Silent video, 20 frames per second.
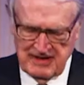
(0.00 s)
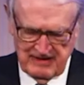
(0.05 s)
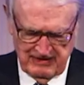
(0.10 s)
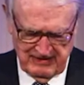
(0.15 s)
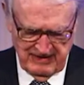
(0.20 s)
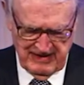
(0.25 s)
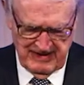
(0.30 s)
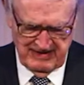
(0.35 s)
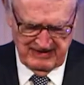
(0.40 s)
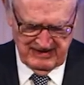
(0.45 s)
like
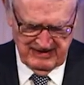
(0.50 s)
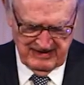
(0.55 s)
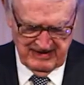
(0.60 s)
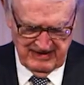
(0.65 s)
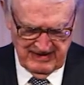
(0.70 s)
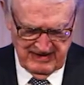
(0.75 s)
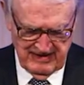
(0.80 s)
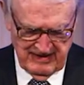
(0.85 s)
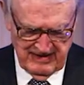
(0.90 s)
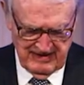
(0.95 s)
that,
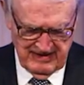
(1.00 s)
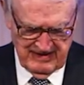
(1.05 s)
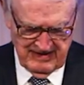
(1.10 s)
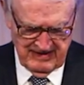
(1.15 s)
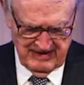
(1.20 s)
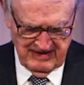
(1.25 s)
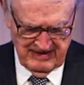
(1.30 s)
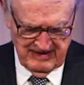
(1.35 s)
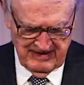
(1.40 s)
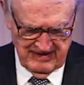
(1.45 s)

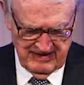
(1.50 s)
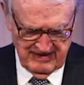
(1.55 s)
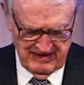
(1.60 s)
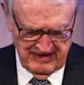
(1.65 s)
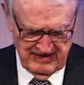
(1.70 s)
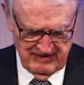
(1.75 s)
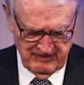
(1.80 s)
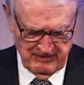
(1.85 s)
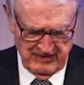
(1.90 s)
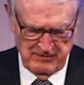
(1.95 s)

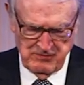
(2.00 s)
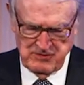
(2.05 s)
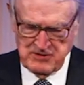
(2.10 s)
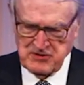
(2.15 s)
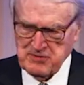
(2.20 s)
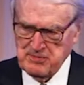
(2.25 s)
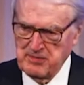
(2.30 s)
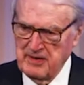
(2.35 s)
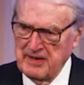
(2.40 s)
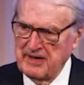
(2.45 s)
if I were
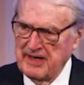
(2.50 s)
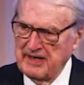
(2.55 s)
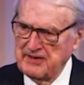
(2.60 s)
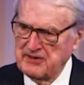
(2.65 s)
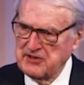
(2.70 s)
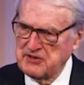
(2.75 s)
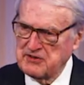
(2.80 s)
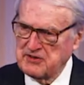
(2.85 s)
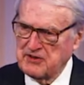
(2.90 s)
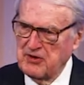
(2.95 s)
smart, I'd
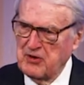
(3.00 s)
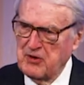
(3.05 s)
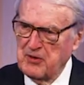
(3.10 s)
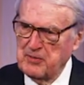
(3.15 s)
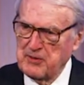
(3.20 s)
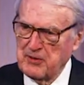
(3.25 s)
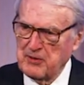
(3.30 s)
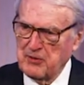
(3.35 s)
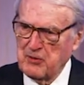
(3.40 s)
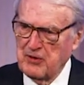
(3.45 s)
just go
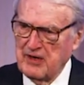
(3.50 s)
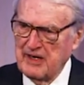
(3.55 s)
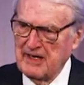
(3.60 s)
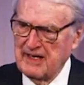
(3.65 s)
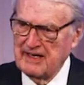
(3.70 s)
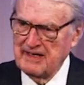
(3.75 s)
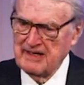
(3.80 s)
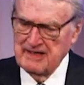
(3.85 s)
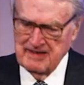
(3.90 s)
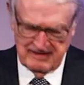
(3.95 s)
home and
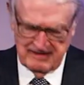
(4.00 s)
cry.